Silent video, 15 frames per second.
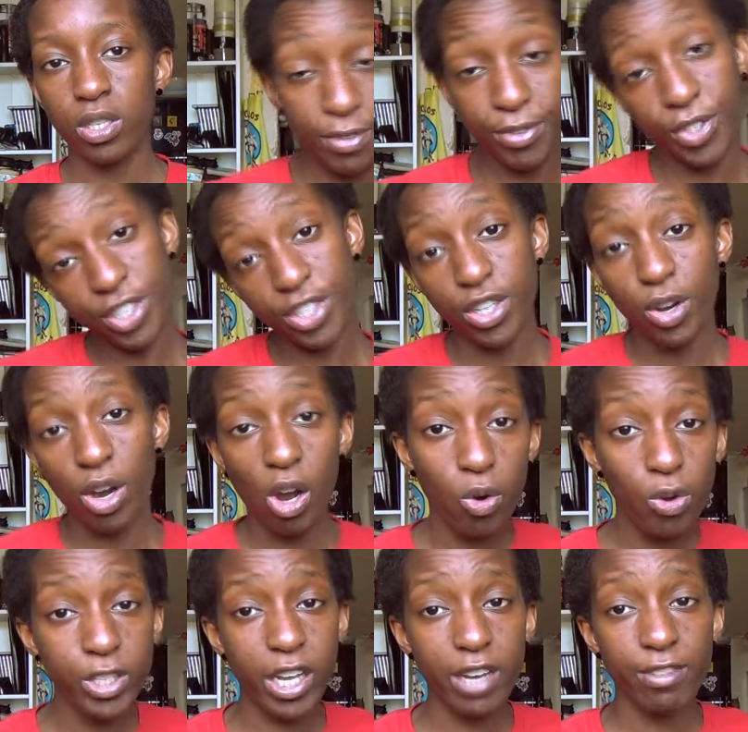If you didn't know, I
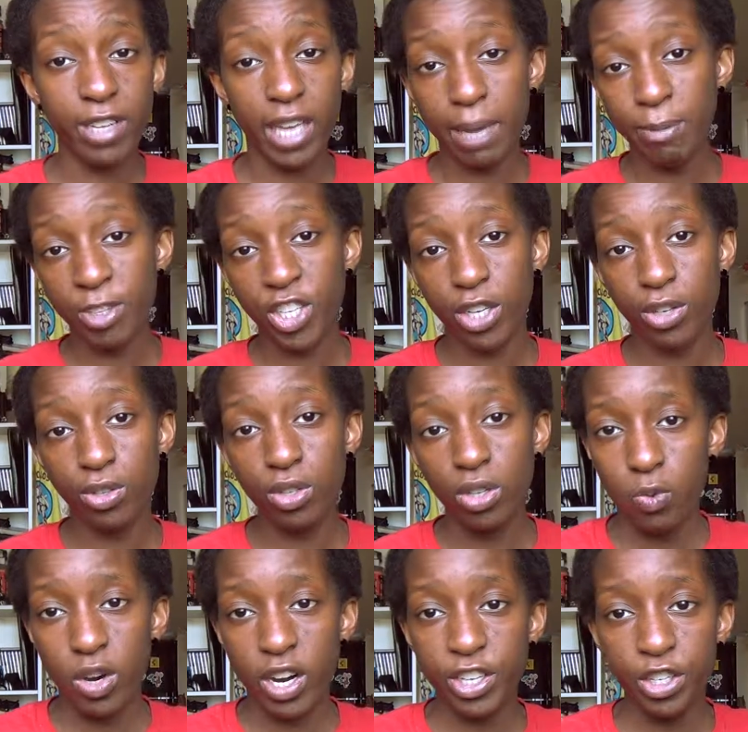also have a gaming channel
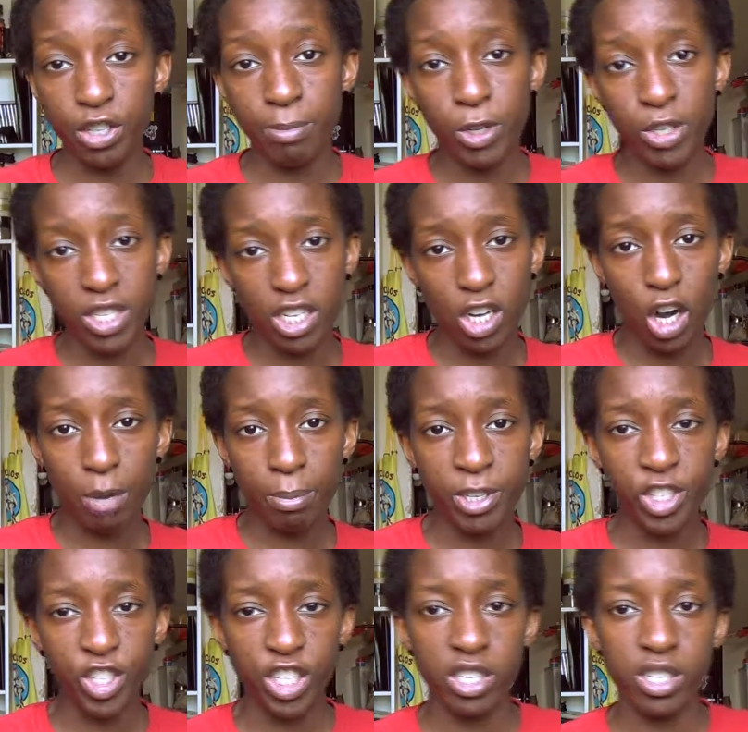where I do mostly
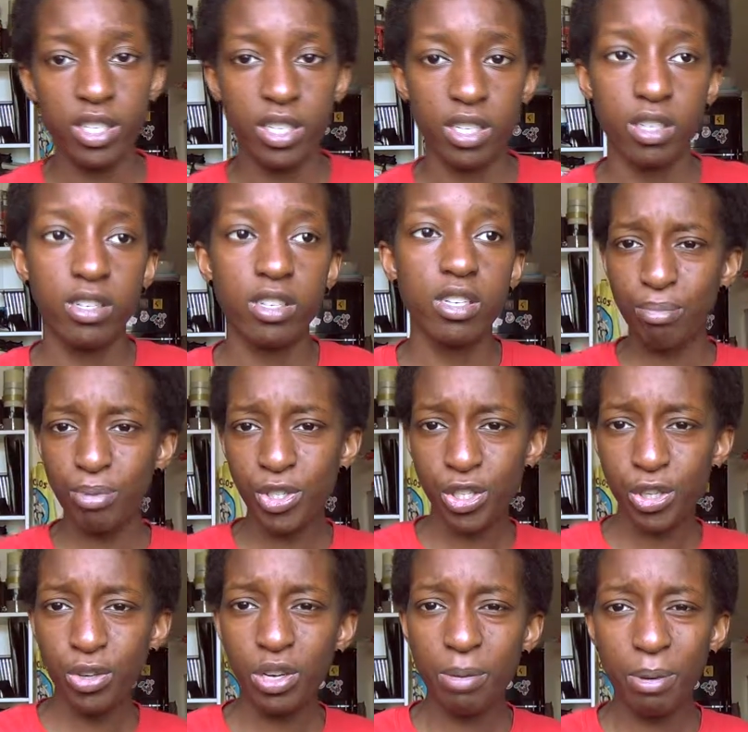RPGs, and
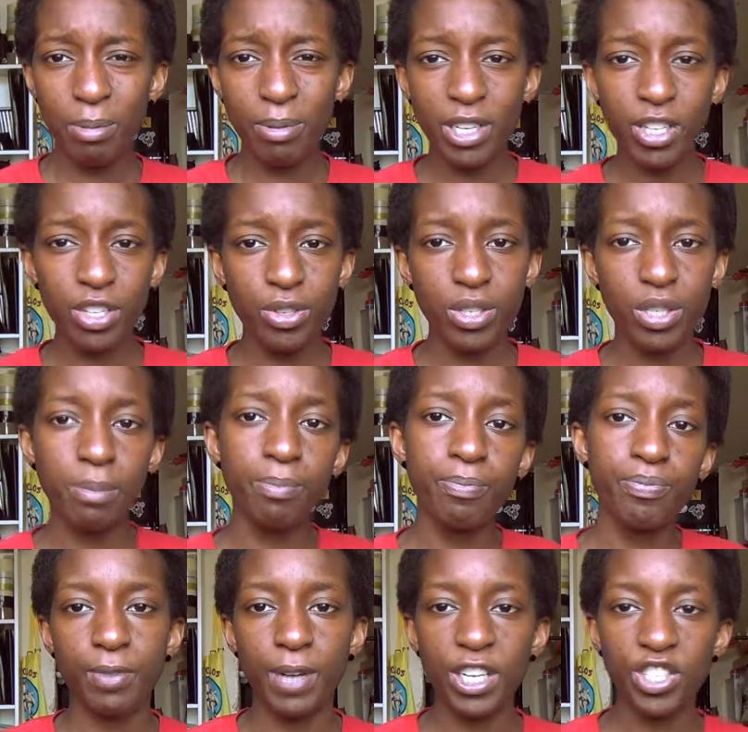soon I'll probably do
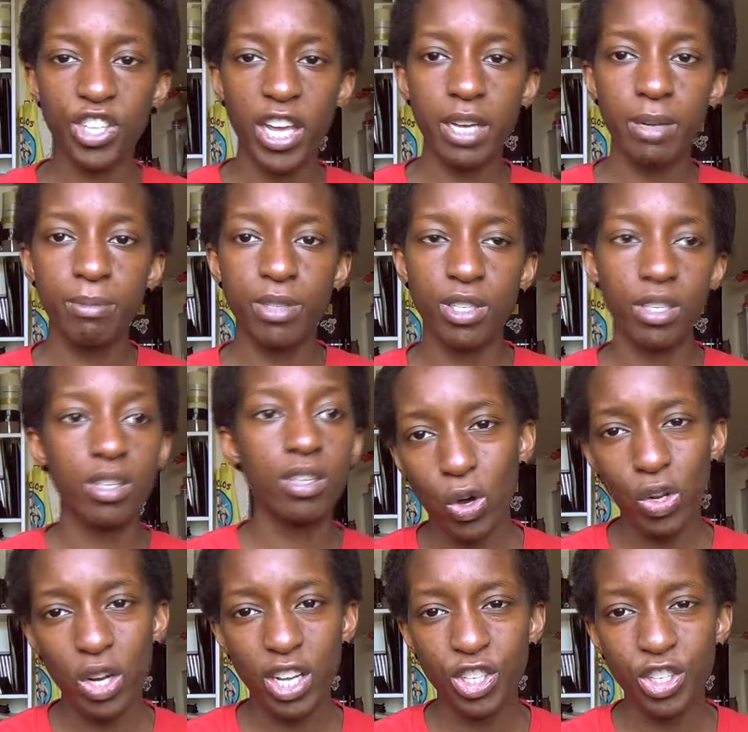some flash games and
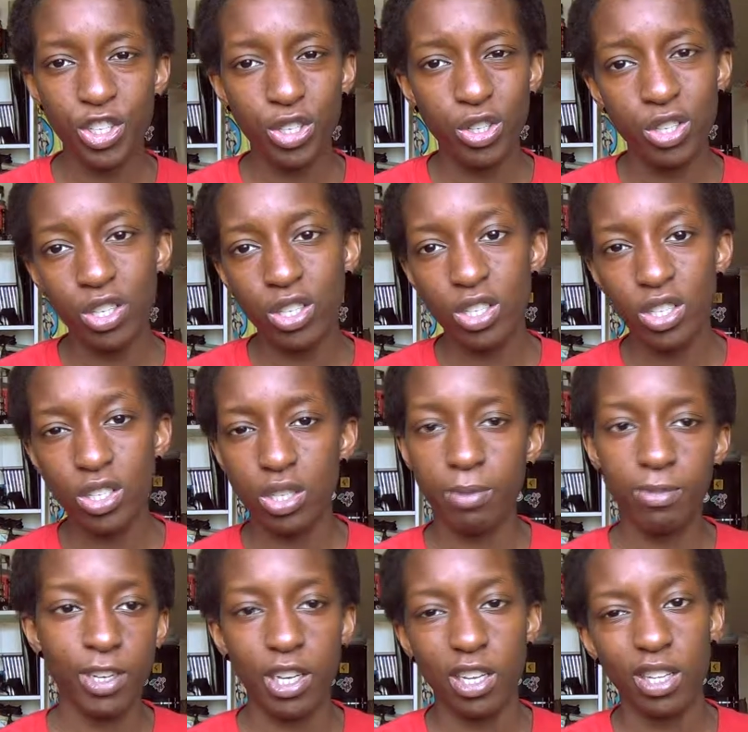online shooters,
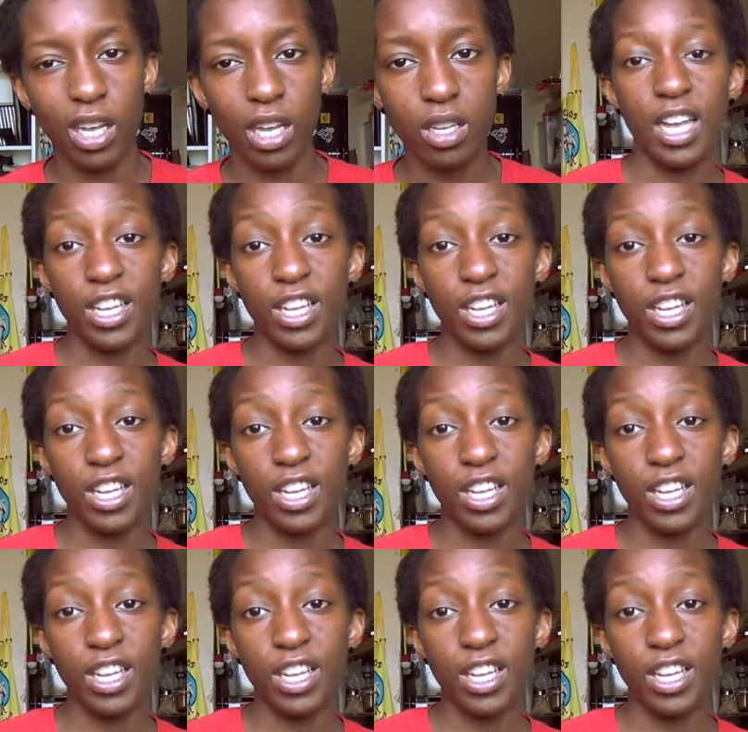something like that.